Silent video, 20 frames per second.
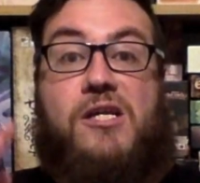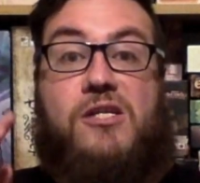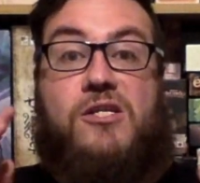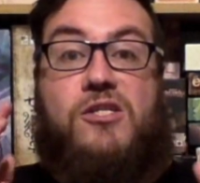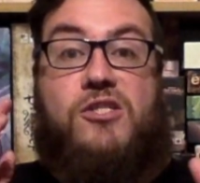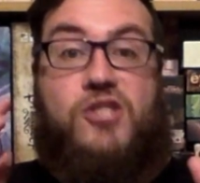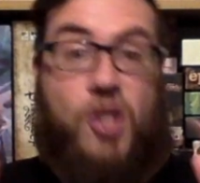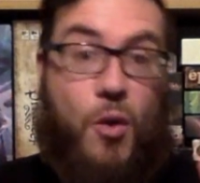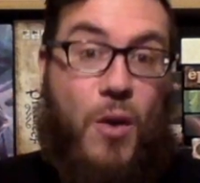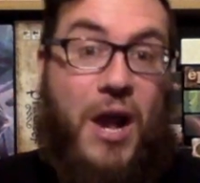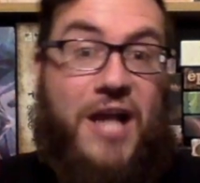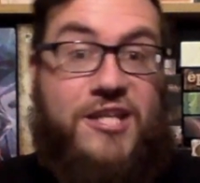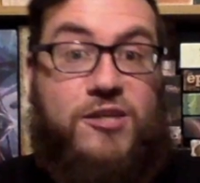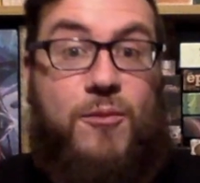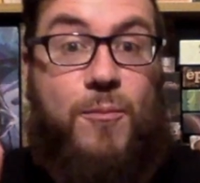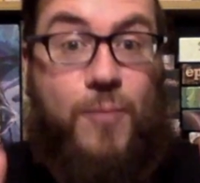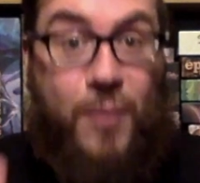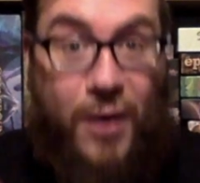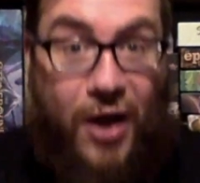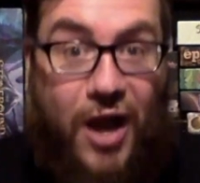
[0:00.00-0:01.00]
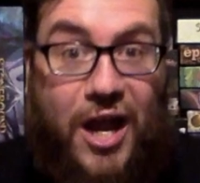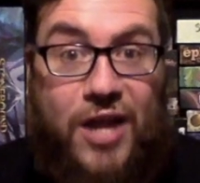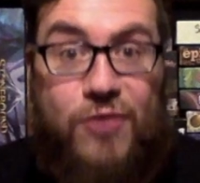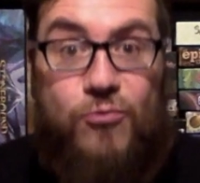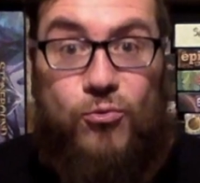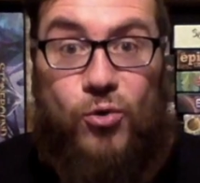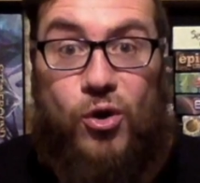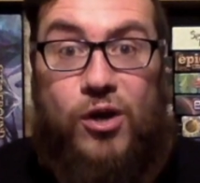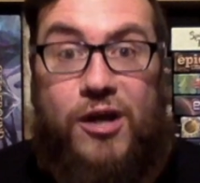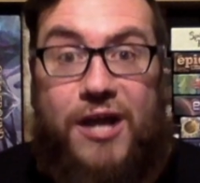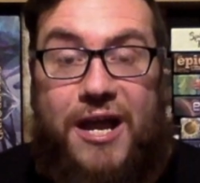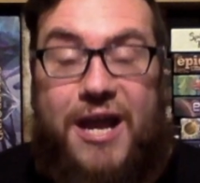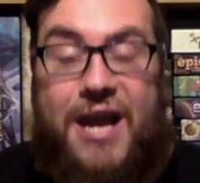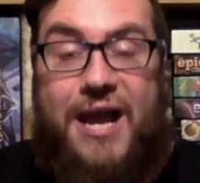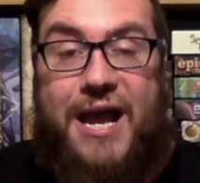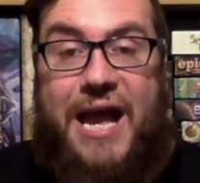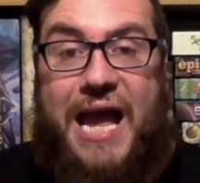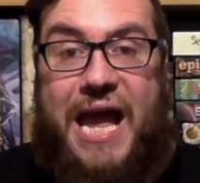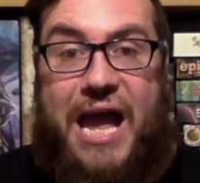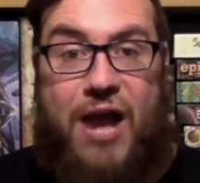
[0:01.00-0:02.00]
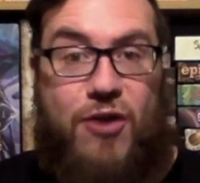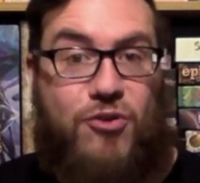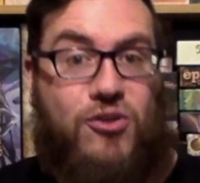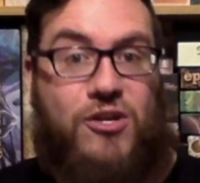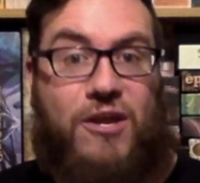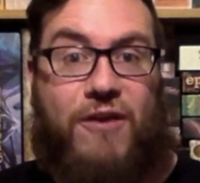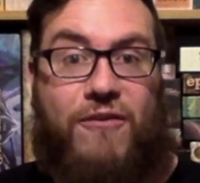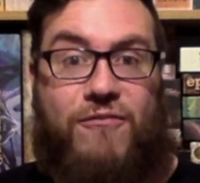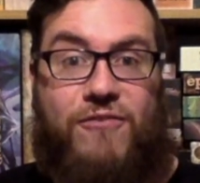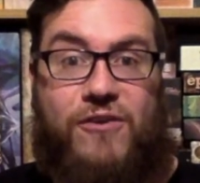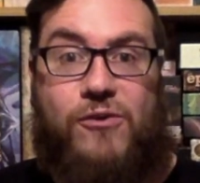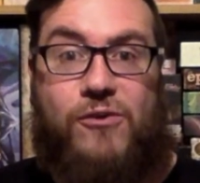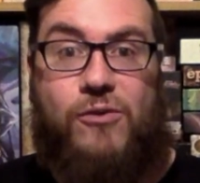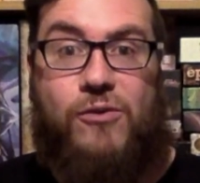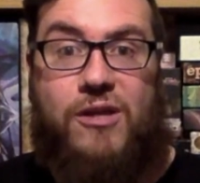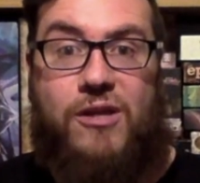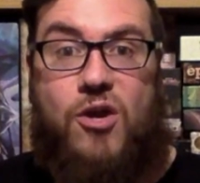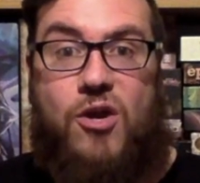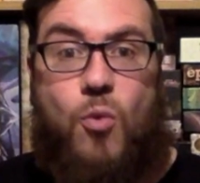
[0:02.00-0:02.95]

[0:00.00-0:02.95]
So as a pirate, how did I feel?